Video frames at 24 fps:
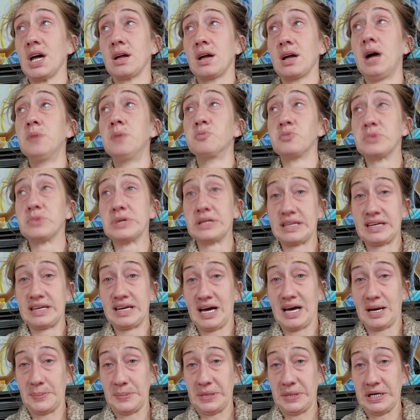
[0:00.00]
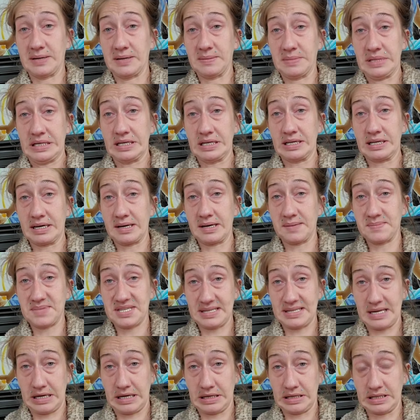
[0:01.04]
I'm really happy I'm here and I'm
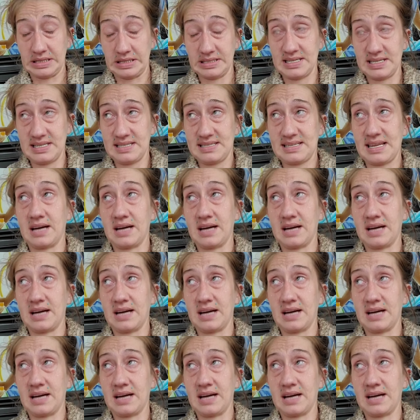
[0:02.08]
saying all this.